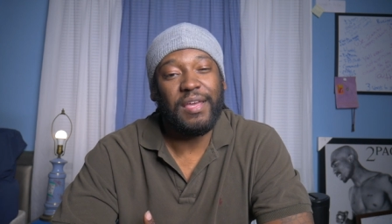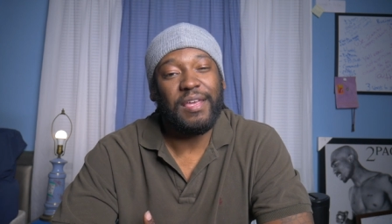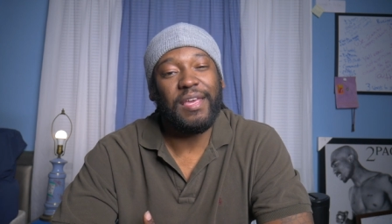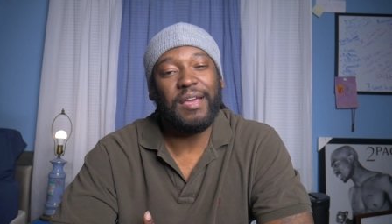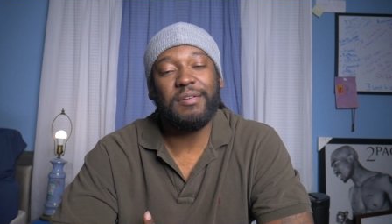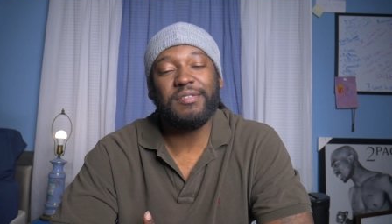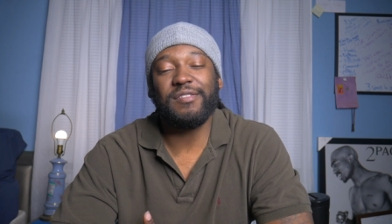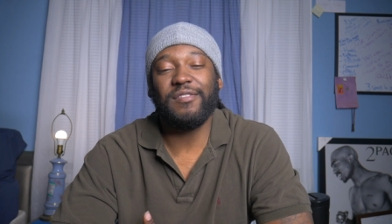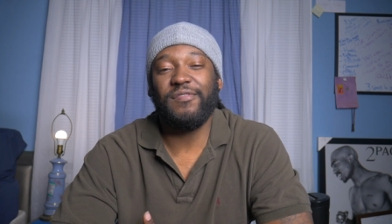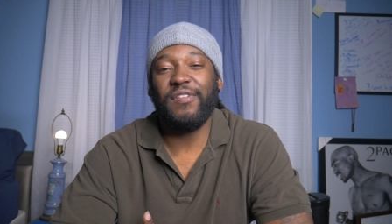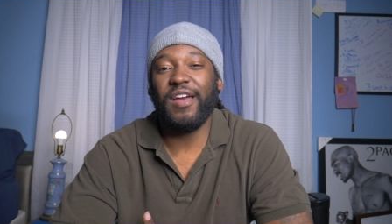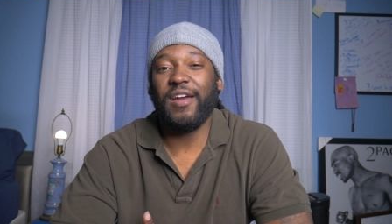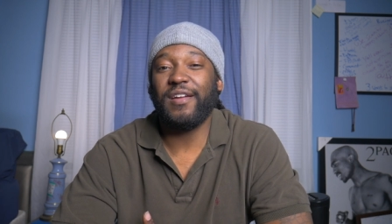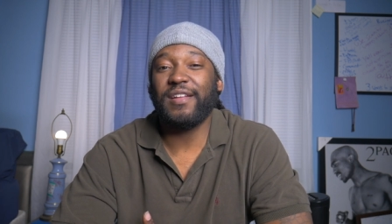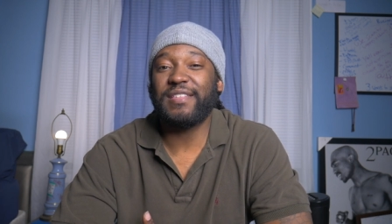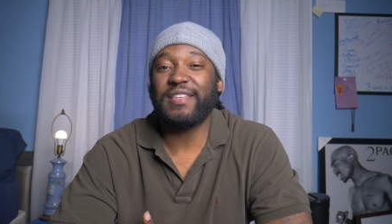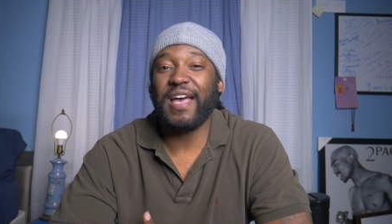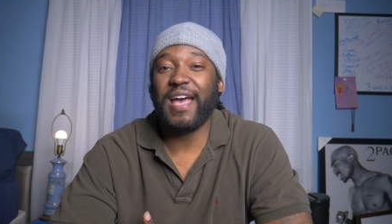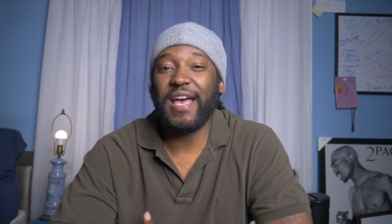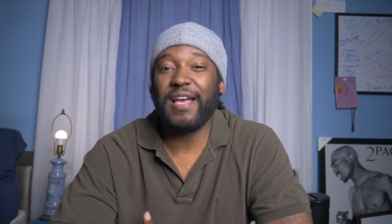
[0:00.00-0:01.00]
It was a very
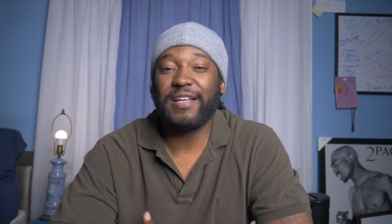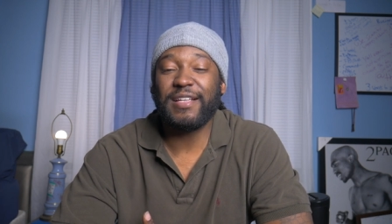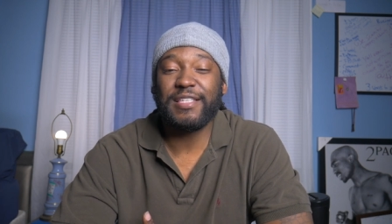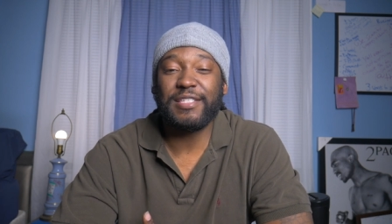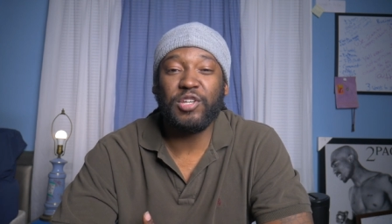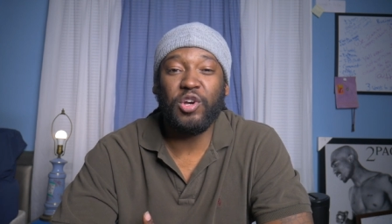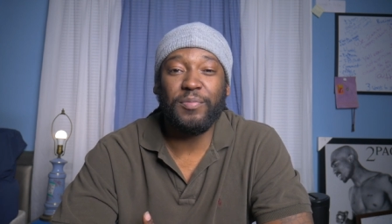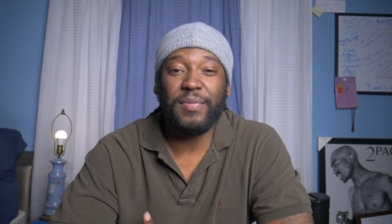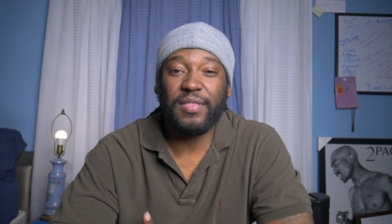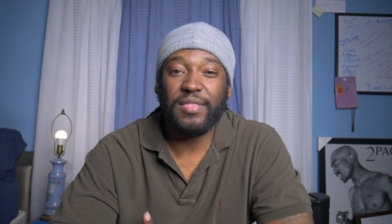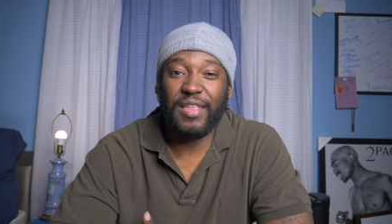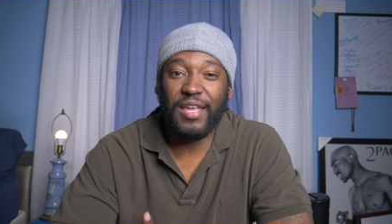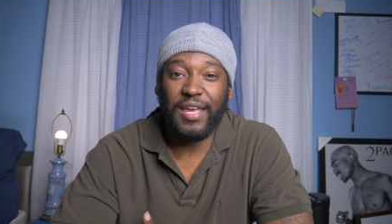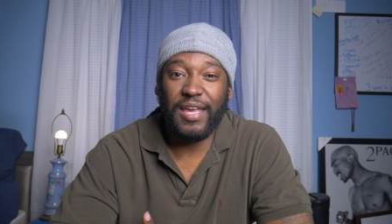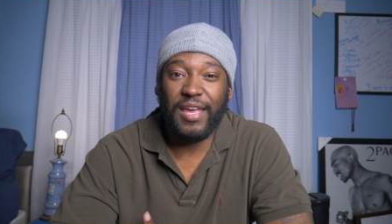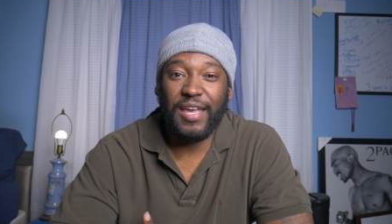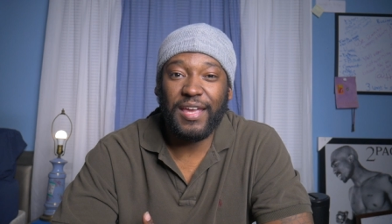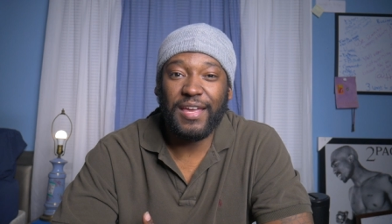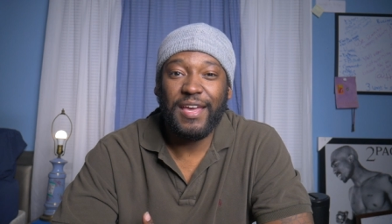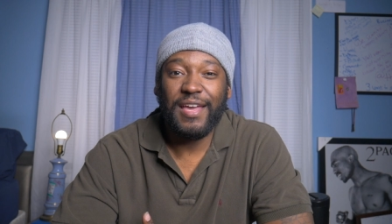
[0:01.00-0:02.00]
time consuming
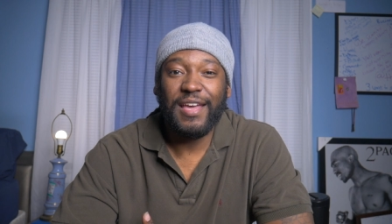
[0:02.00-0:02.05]
thing.